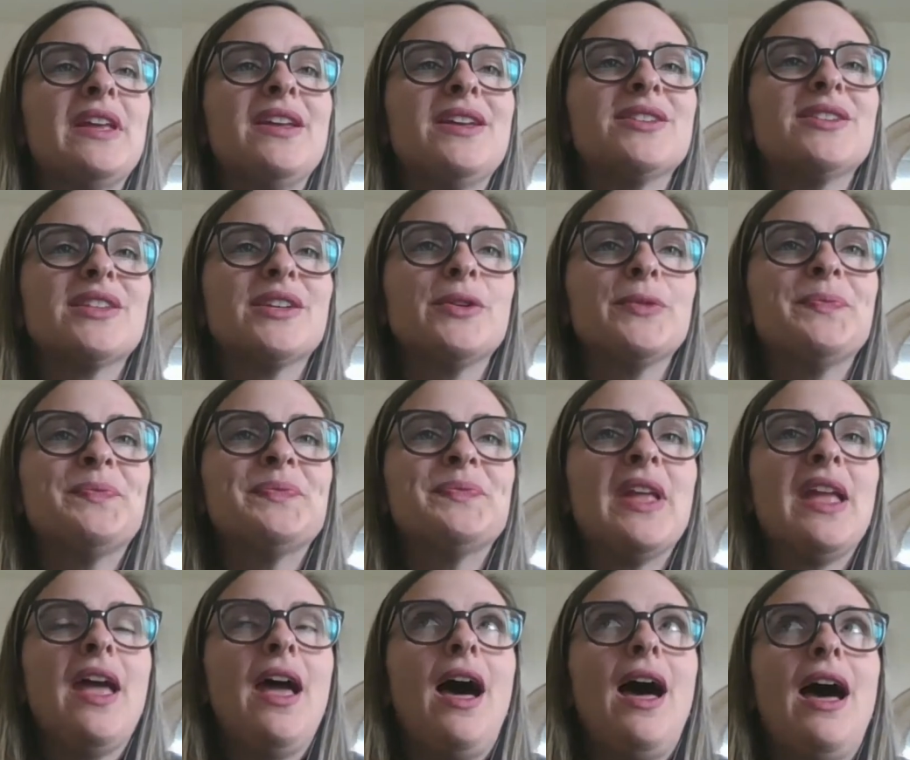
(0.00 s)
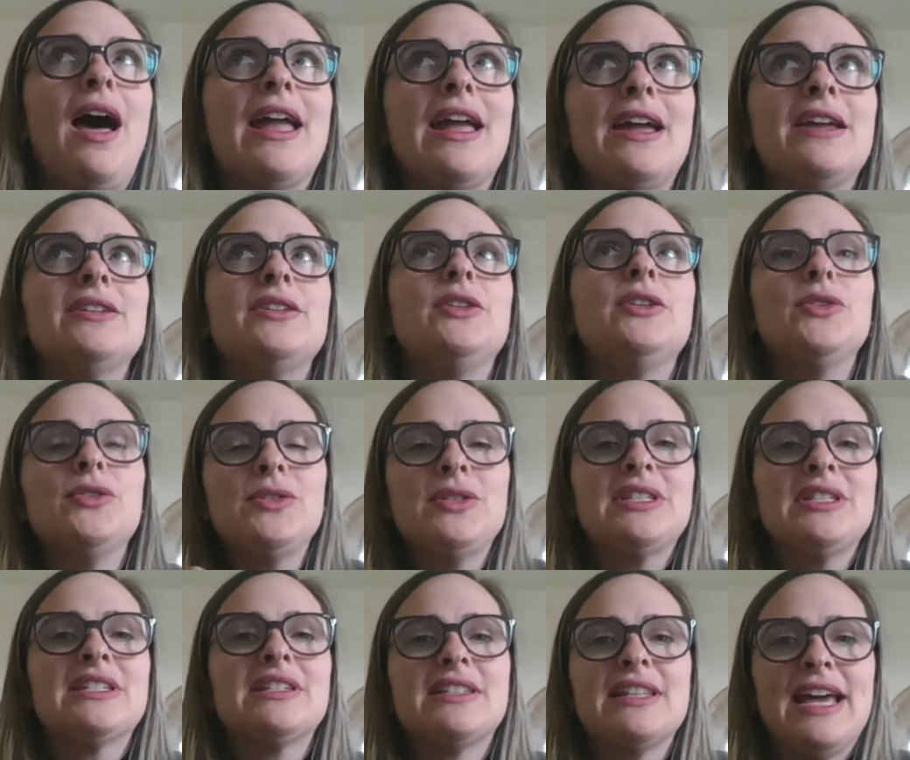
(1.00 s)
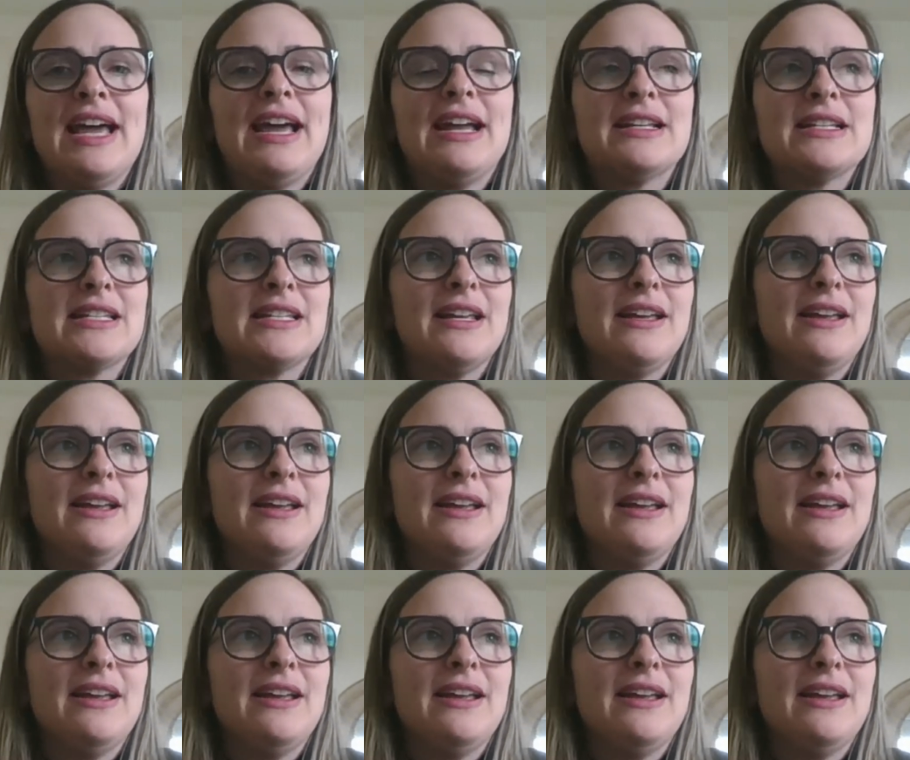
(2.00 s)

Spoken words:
So I used that